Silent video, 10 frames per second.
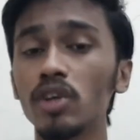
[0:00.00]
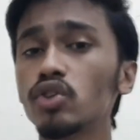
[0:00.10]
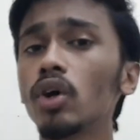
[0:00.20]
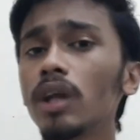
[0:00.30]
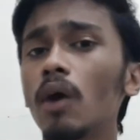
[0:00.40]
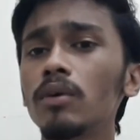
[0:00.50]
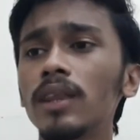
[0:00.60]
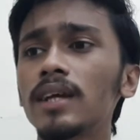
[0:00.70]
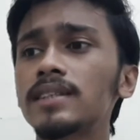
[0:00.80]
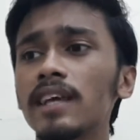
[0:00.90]
It's not out
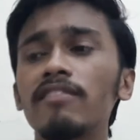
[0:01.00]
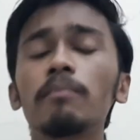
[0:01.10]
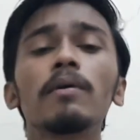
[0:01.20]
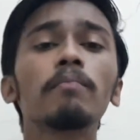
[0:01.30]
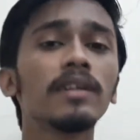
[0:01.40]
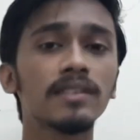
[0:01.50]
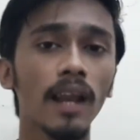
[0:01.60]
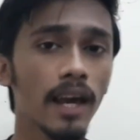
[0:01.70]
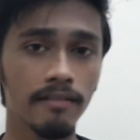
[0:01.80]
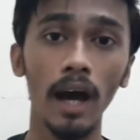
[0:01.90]
there saving people's
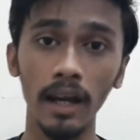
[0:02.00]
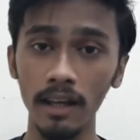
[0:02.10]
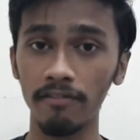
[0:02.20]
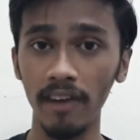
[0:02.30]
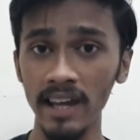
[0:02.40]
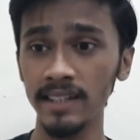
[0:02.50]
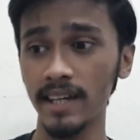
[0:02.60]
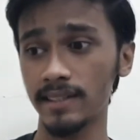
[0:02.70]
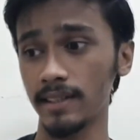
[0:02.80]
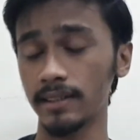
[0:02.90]
life. Again, flying
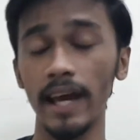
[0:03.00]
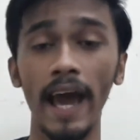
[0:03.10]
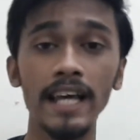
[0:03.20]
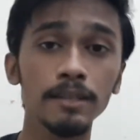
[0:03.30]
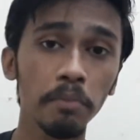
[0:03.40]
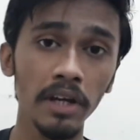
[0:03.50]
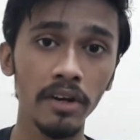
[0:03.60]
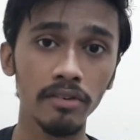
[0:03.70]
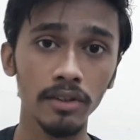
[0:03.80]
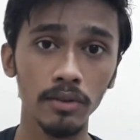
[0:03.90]
taxis has been
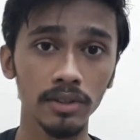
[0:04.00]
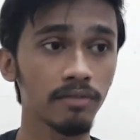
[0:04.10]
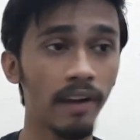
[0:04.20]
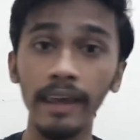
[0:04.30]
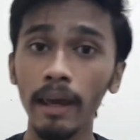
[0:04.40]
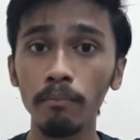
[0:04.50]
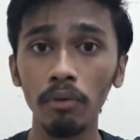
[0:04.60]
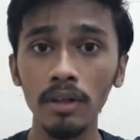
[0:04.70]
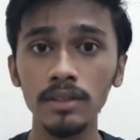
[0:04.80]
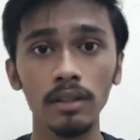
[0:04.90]
introduced. Flying
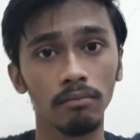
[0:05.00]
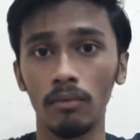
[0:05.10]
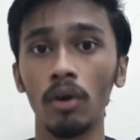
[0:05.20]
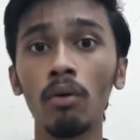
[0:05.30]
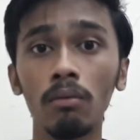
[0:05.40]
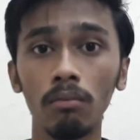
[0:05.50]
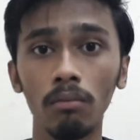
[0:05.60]
ambulance? No.